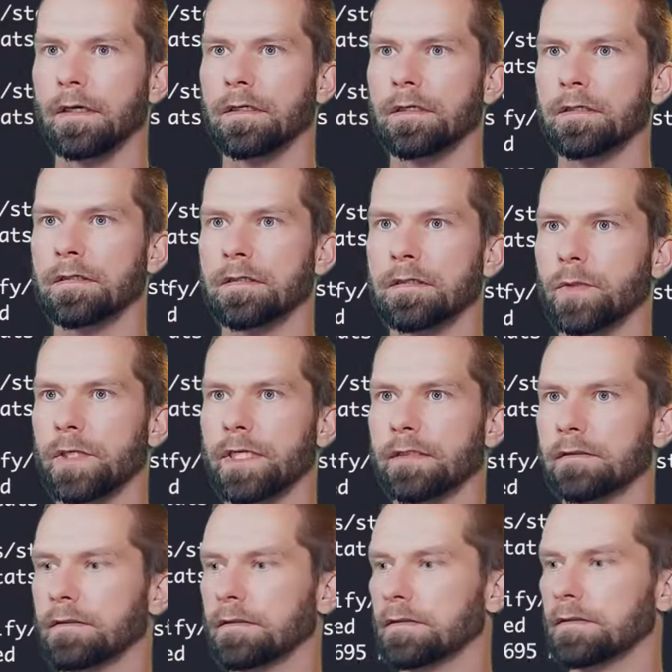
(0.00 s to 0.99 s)
Sweet,
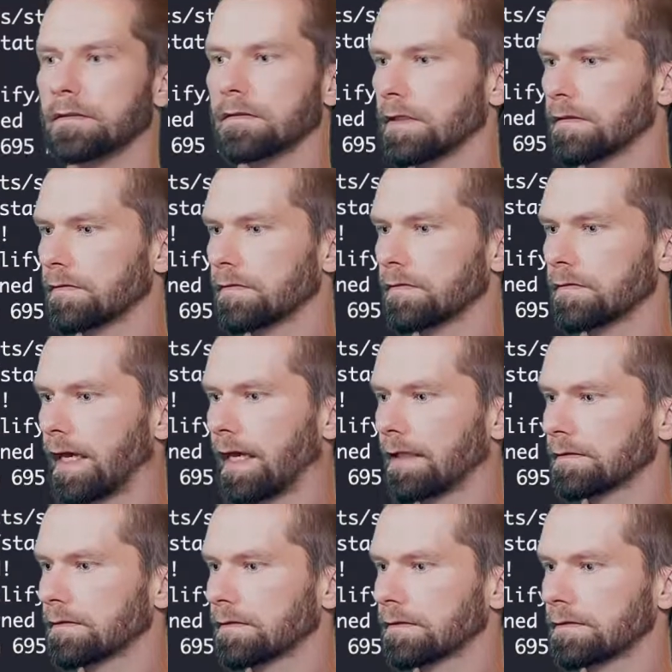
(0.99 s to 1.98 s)
so let's do
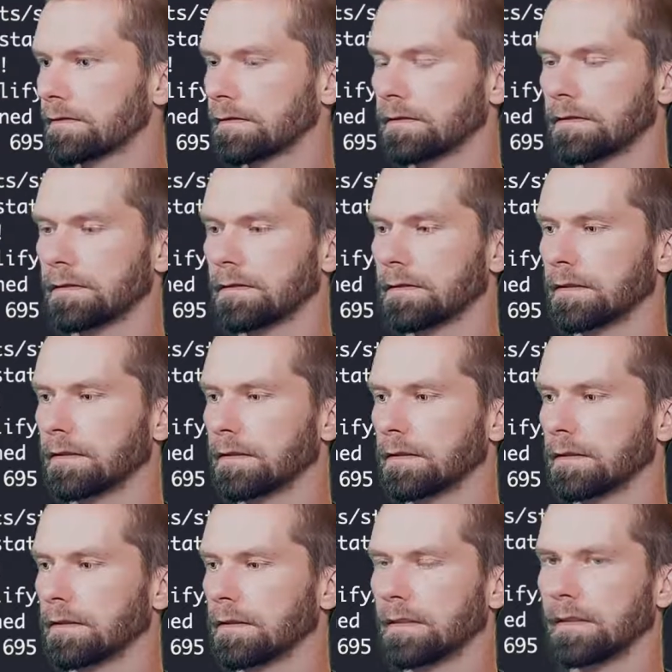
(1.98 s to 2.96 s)
that.
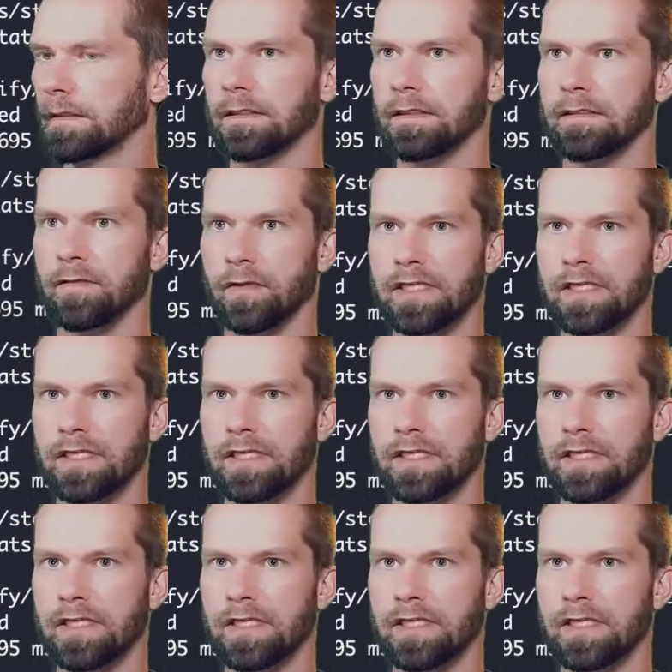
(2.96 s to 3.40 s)
So